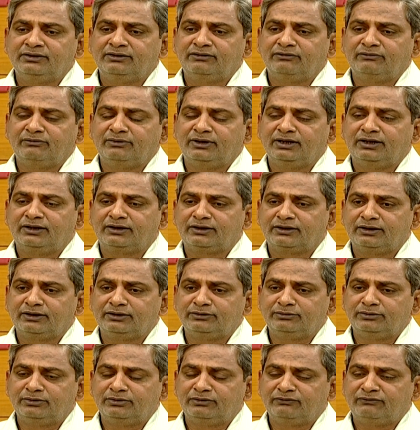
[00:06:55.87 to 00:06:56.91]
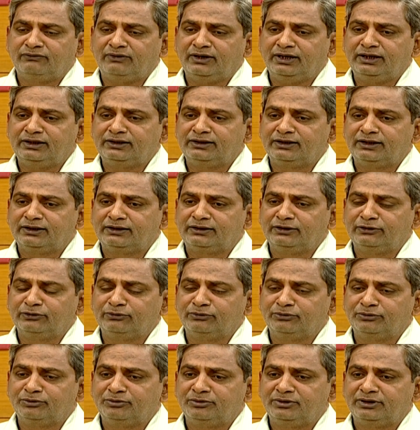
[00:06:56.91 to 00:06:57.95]
where you will find that, you
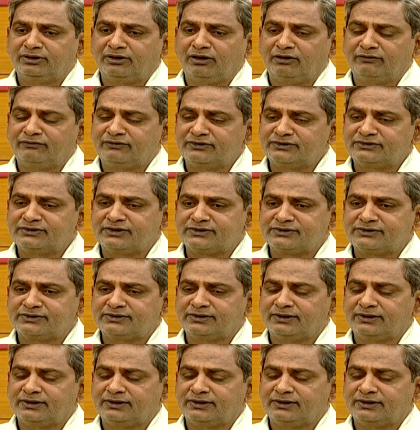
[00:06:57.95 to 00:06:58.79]
know, it offers us